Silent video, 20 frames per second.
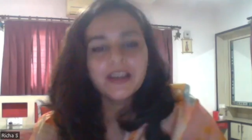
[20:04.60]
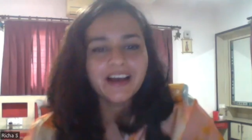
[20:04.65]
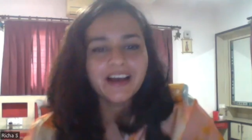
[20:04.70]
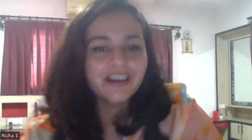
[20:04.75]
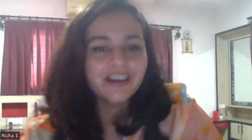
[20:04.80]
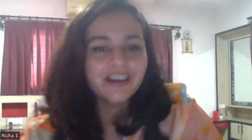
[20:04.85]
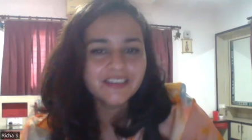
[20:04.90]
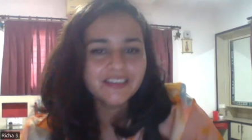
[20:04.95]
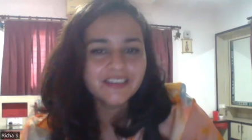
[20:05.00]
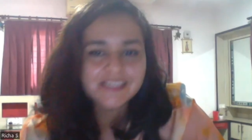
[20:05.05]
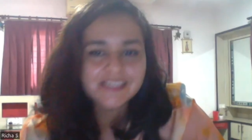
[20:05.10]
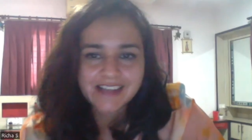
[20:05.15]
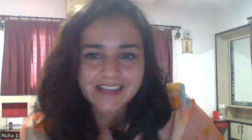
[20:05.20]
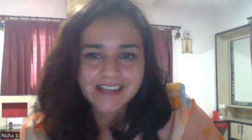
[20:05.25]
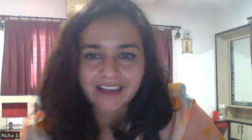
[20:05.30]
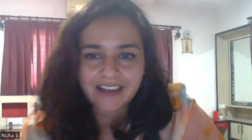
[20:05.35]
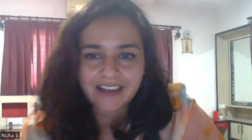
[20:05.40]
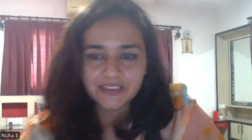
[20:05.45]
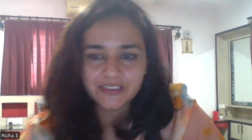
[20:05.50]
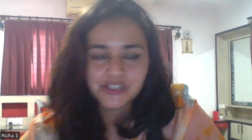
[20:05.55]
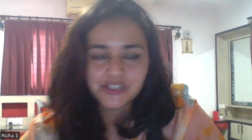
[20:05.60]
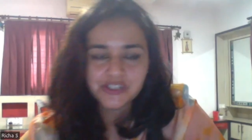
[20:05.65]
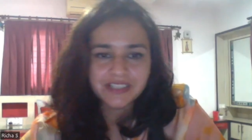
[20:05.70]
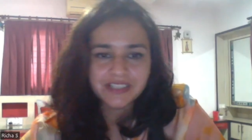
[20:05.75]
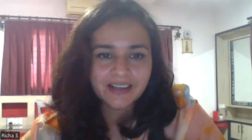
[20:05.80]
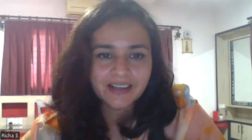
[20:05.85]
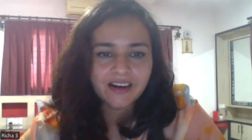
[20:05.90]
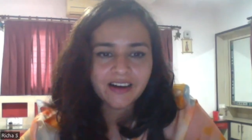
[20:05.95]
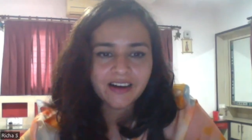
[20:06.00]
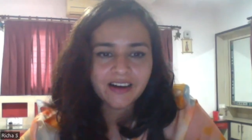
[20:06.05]
I understand, the
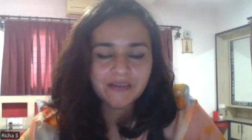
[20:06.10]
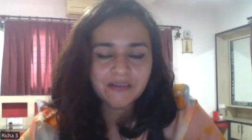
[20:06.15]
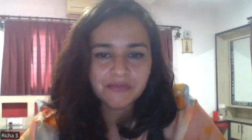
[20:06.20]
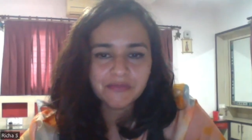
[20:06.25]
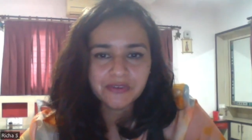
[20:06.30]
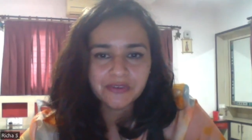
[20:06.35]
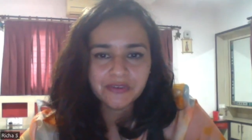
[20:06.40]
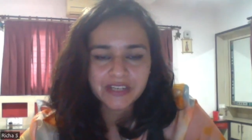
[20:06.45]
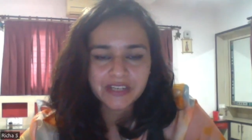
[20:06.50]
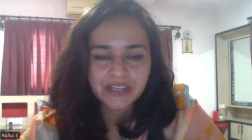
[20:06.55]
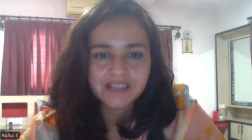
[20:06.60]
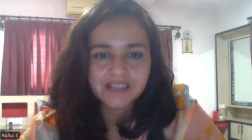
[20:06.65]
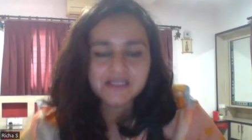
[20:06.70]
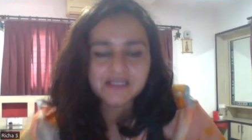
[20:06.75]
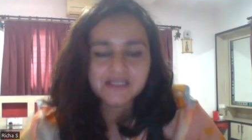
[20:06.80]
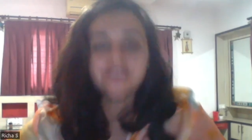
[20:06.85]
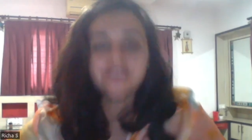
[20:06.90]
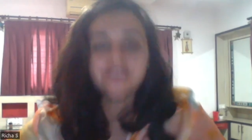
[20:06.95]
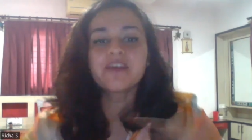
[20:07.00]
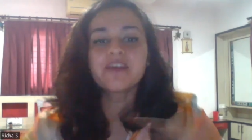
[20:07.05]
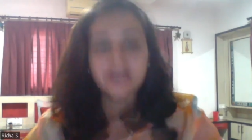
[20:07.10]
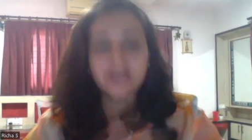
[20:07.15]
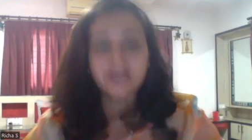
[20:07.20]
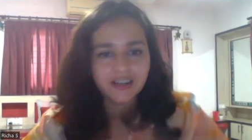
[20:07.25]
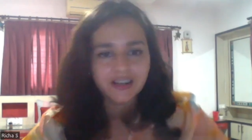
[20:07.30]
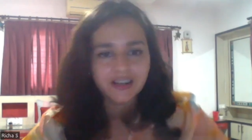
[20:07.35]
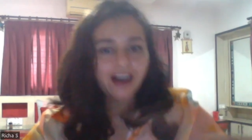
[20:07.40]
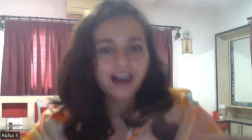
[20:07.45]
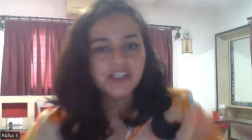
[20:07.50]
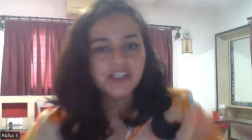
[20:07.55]
cheetah needs a very
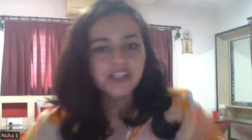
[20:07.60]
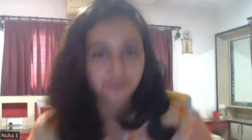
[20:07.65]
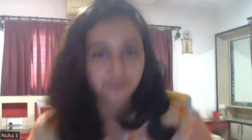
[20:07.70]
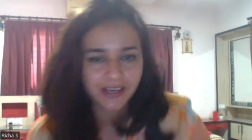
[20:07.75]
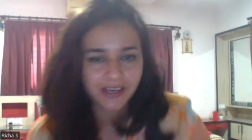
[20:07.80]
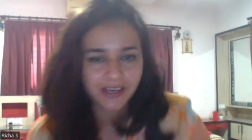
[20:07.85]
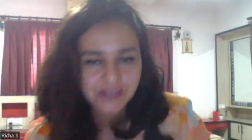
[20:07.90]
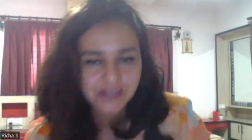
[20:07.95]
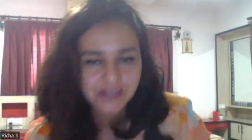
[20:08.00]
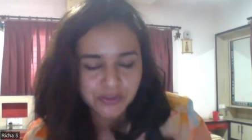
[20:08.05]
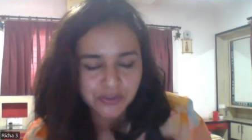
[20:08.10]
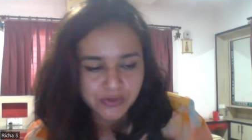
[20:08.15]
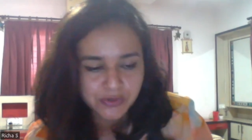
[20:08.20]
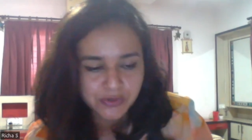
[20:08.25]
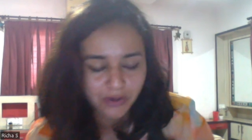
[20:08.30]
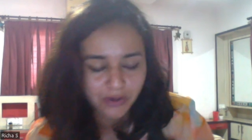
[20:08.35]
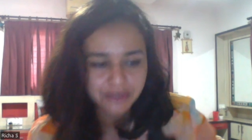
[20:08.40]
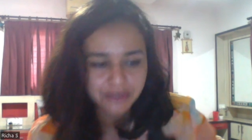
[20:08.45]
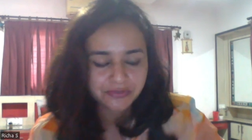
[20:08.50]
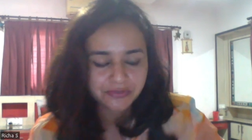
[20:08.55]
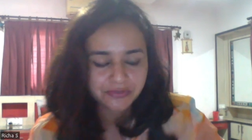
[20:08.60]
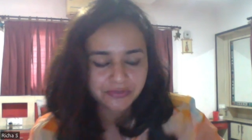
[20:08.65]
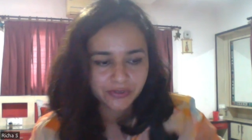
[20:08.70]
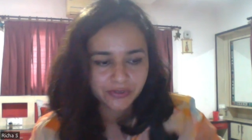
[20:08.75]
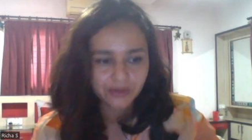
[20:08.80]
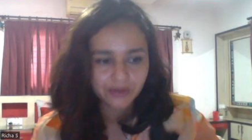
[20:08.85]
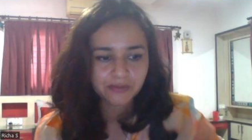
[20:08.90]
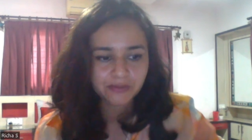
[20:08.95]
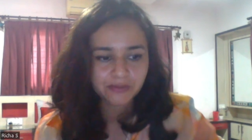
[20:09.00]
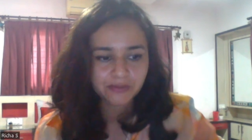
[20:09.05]
large space to sort of, you
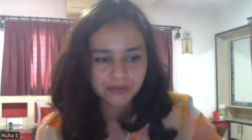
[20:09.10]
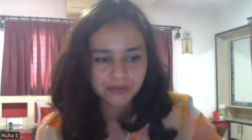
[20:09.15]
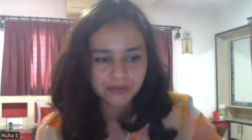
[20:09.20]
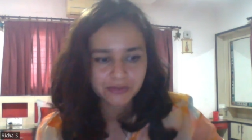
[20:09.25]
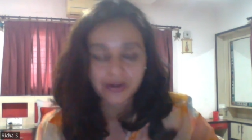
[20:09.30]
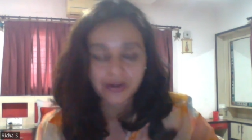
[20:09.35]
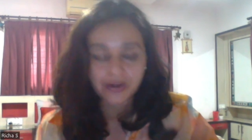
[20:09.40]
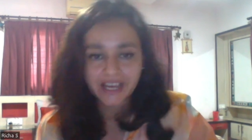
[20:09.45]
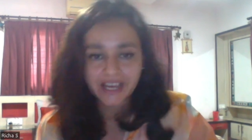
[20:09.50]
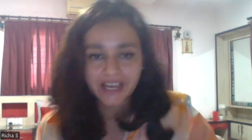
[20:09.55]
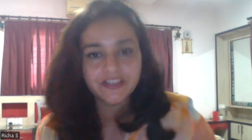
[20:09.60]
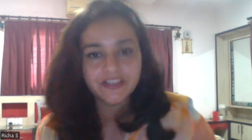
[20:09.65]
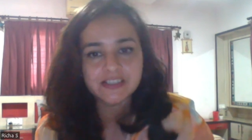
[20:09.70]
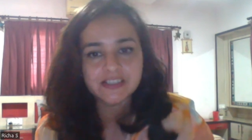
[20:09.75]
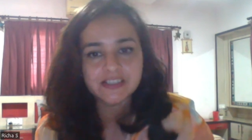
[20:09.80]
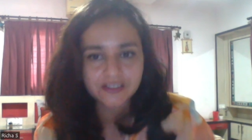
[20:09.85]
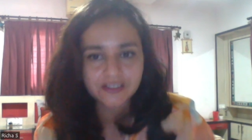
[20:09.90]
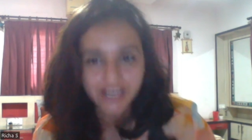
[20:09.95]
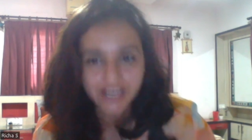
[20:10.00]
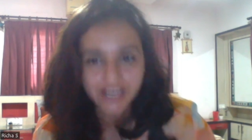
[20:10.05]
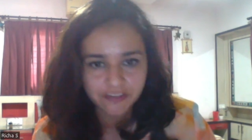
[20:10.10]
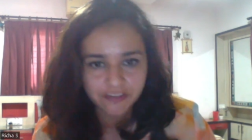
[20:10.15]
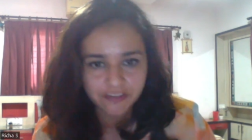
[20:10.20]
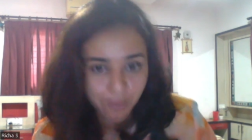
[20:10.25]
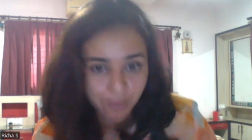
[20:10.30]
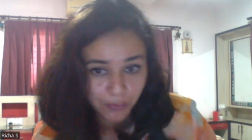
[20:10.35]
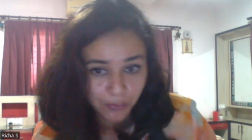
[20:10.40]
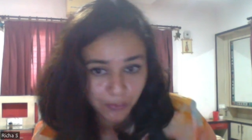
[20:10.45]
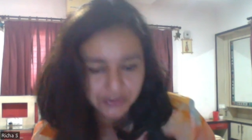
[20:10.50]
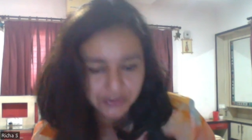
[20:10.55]
know, thrive and survive
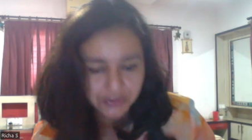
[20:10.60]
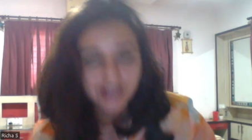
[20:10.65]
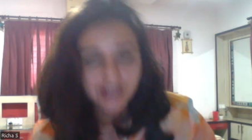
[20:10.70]
both.